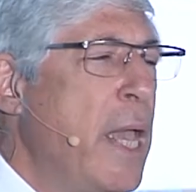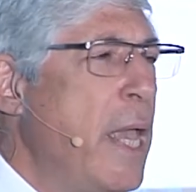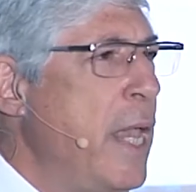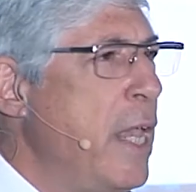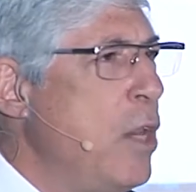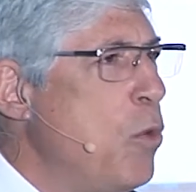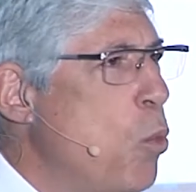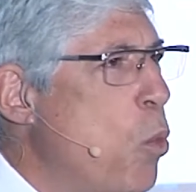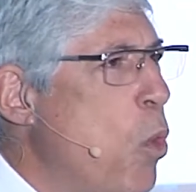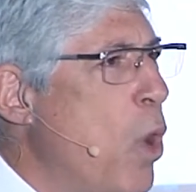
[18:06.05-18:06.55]

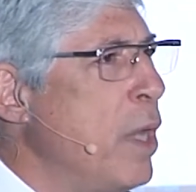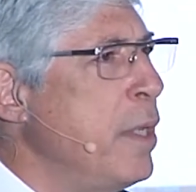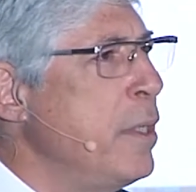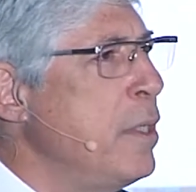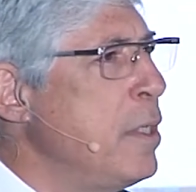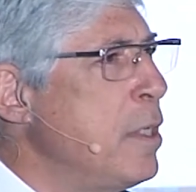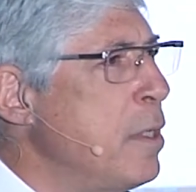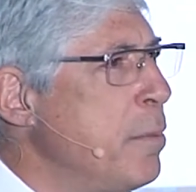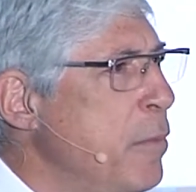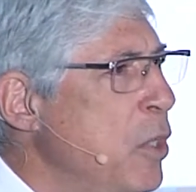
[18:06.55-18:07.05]
In
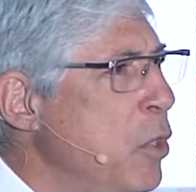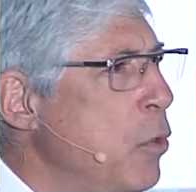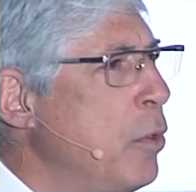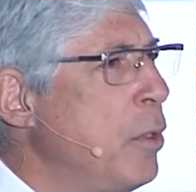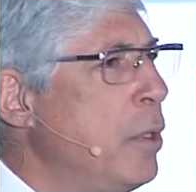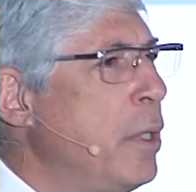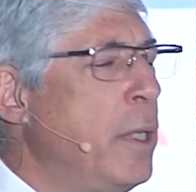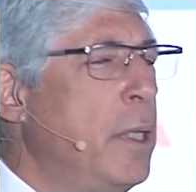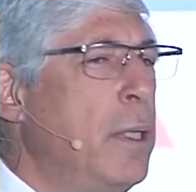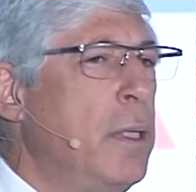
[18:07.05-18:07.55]
one
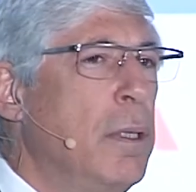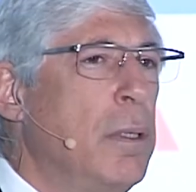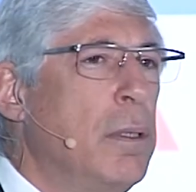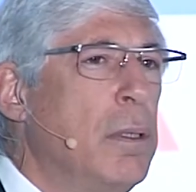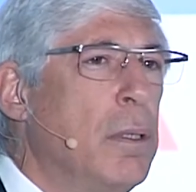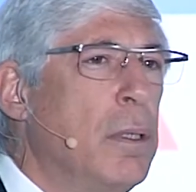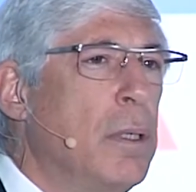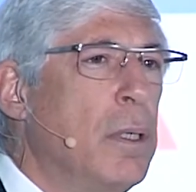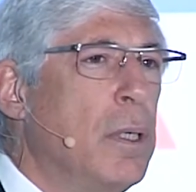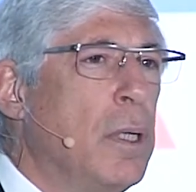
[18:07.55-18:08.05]
community,
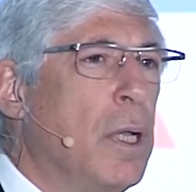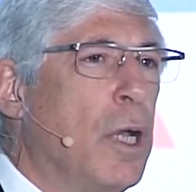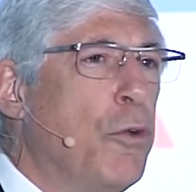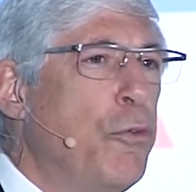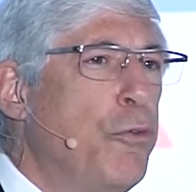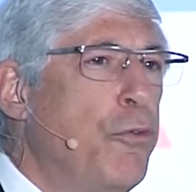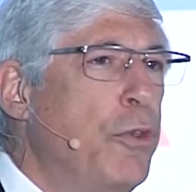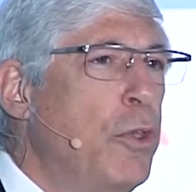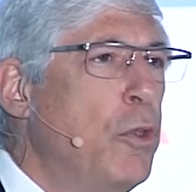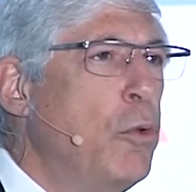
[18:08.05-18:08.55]
a
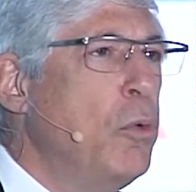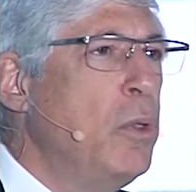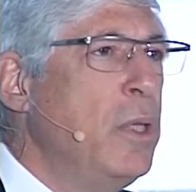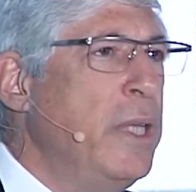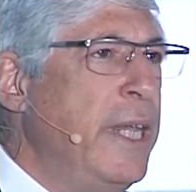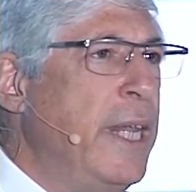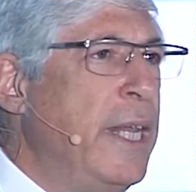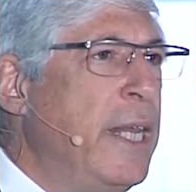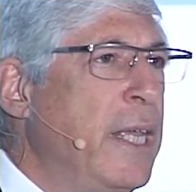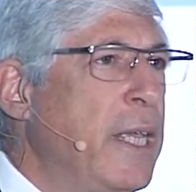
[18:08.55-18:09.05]
few
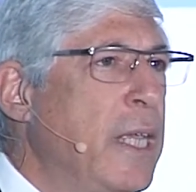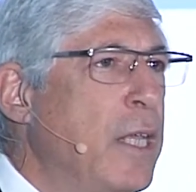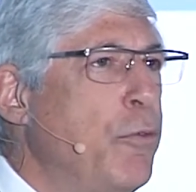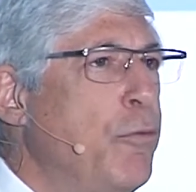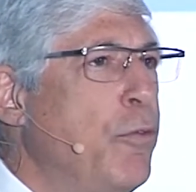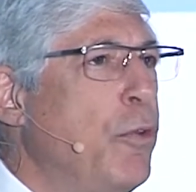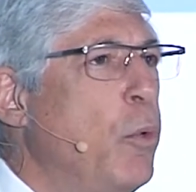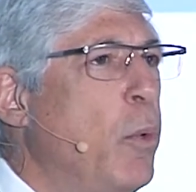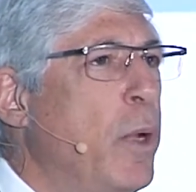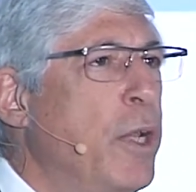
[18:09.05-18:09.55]
leading
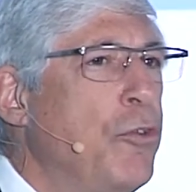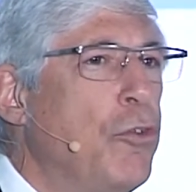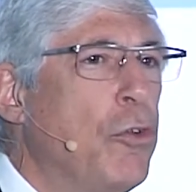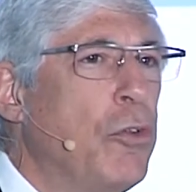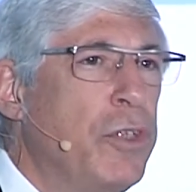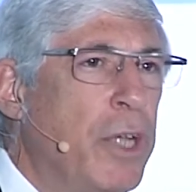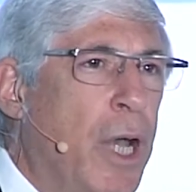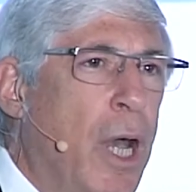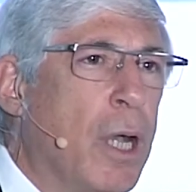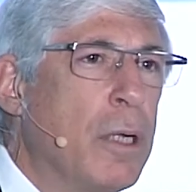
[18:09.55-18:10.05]
influential
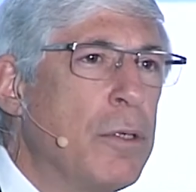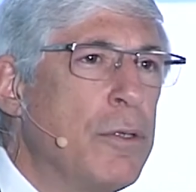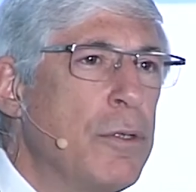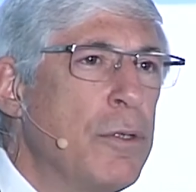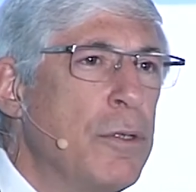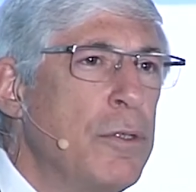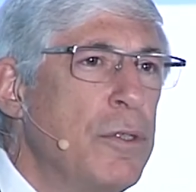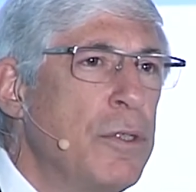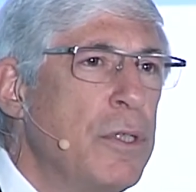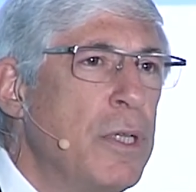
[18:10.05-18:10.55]

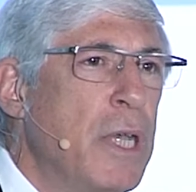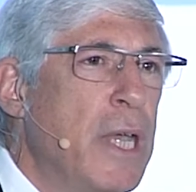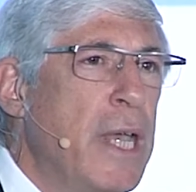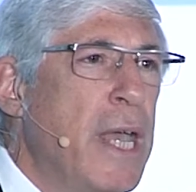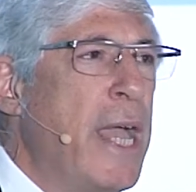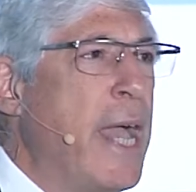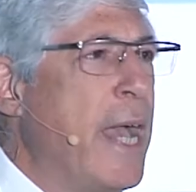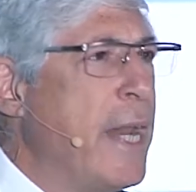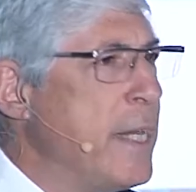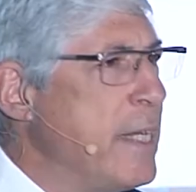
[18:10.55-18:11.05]
doctors
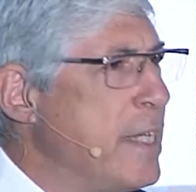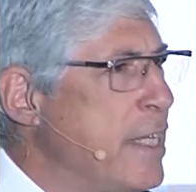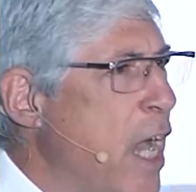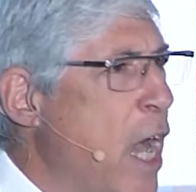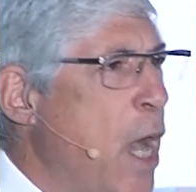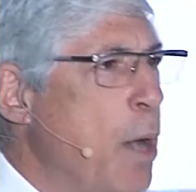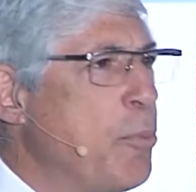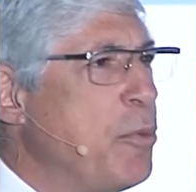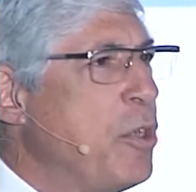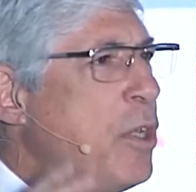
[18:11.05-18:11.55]
had
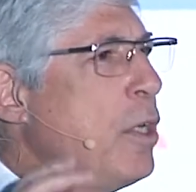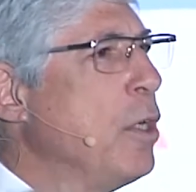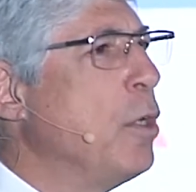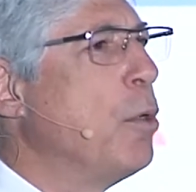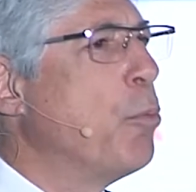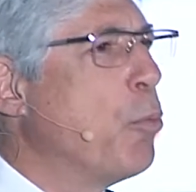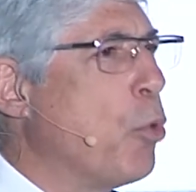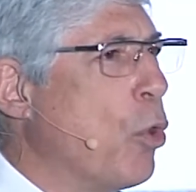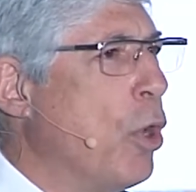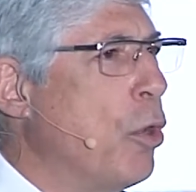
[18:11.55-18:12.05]
adopted an
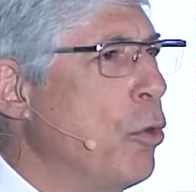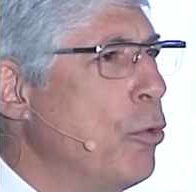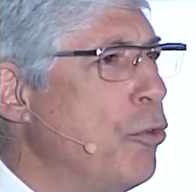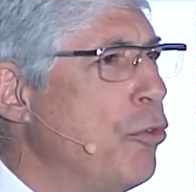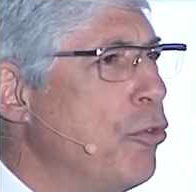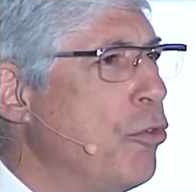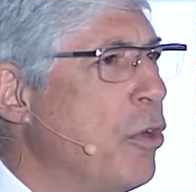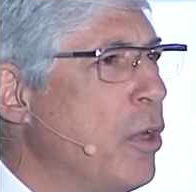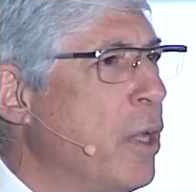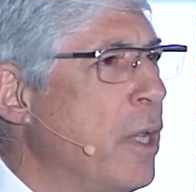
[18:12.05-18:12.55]

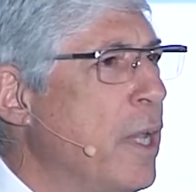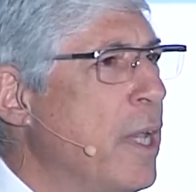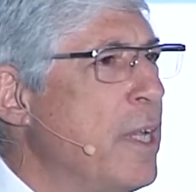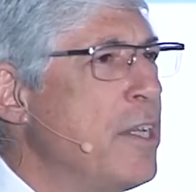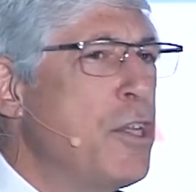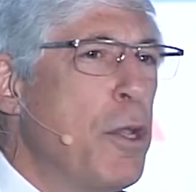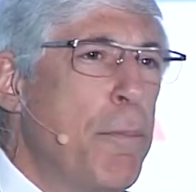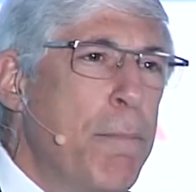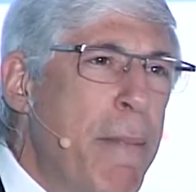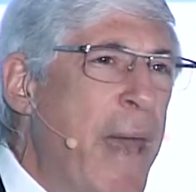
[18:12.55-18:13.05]
approach
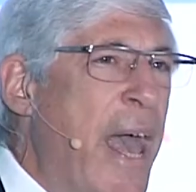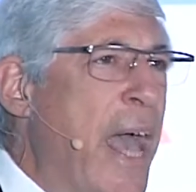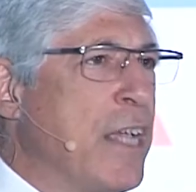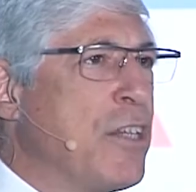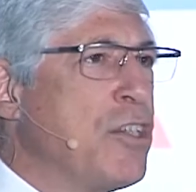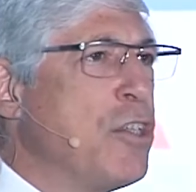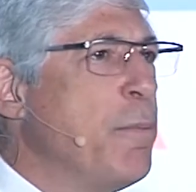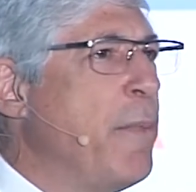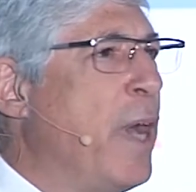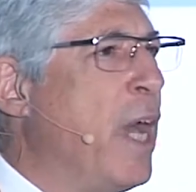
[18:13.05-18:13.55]
to
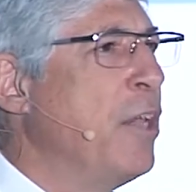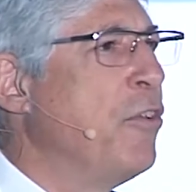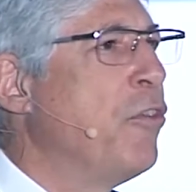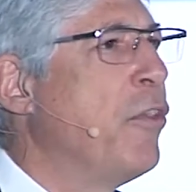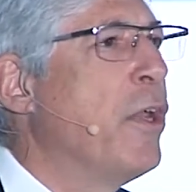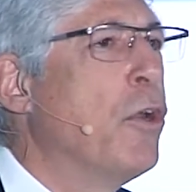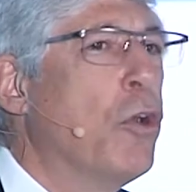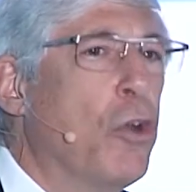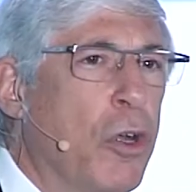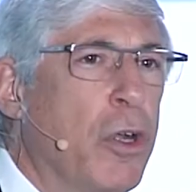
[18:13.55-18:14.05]
maximize
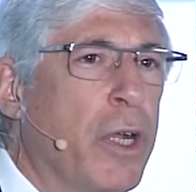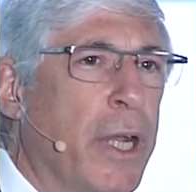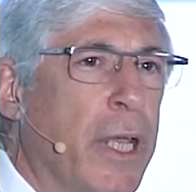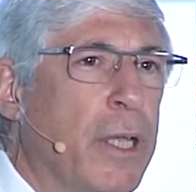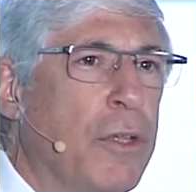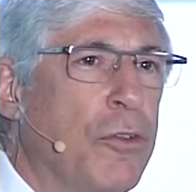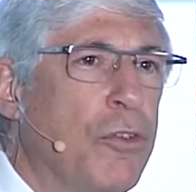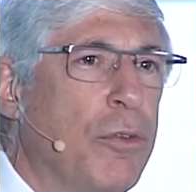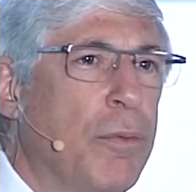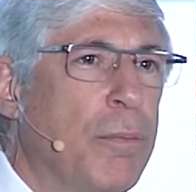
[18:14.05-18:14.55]
their
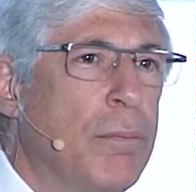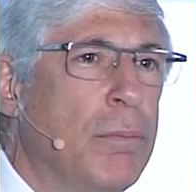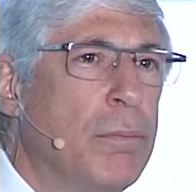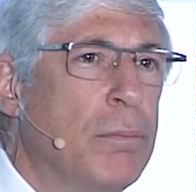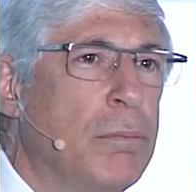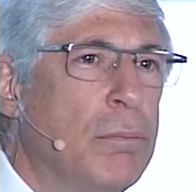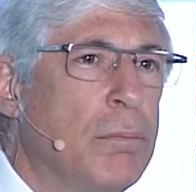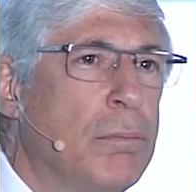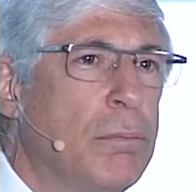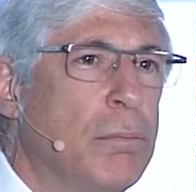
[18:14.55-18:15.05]
earnings
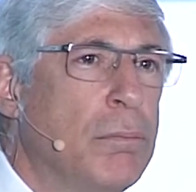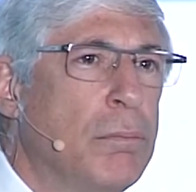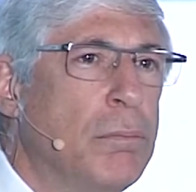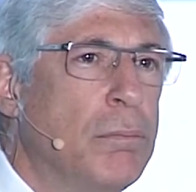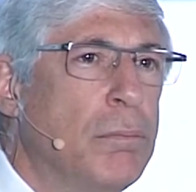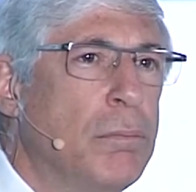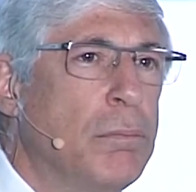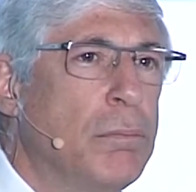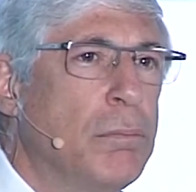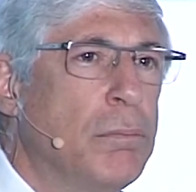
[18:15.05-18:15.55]

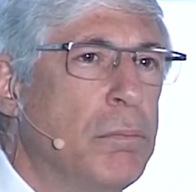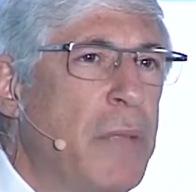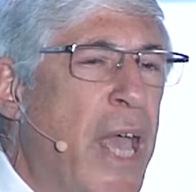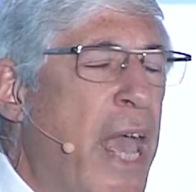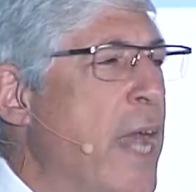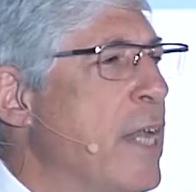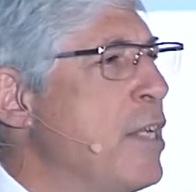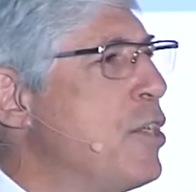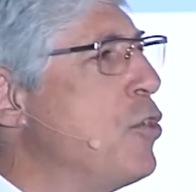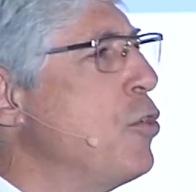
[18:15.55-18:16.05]

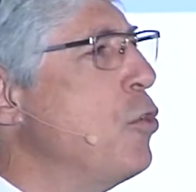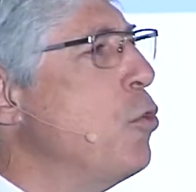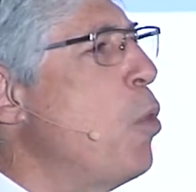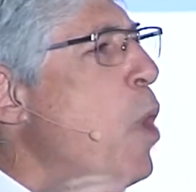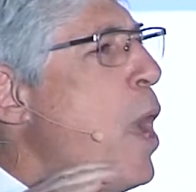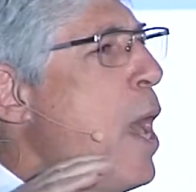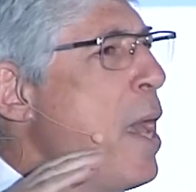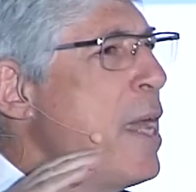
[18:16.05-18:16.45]
and to